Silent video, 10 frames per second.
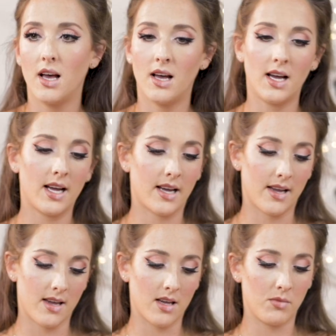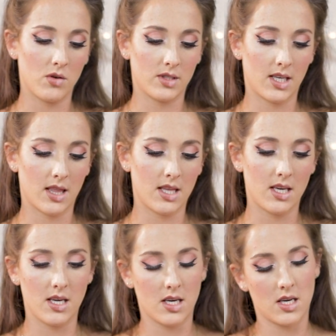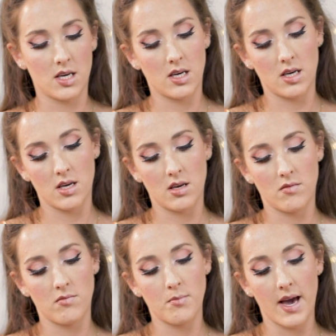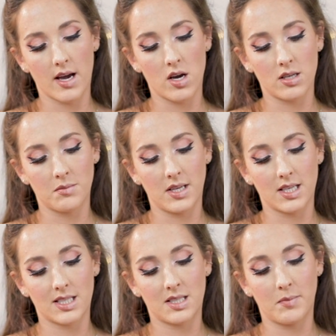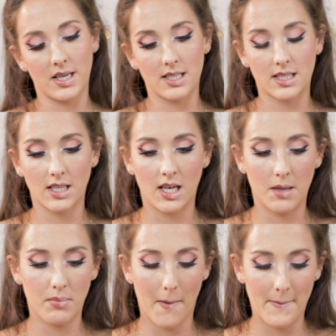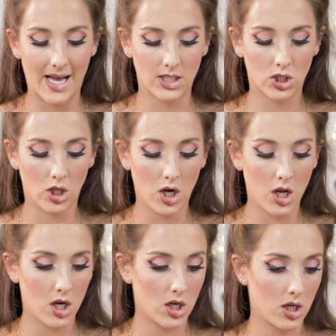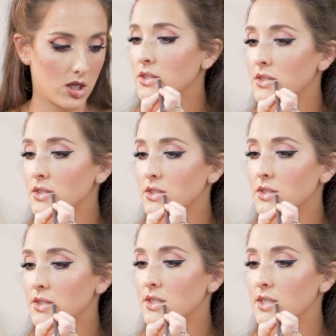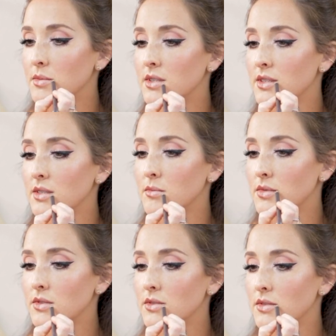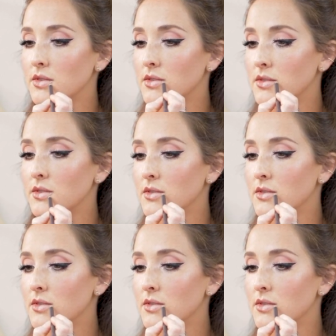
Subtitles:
I am using the MAC Cosmetics Spice Lip Pencil. And it's gonna line my lips.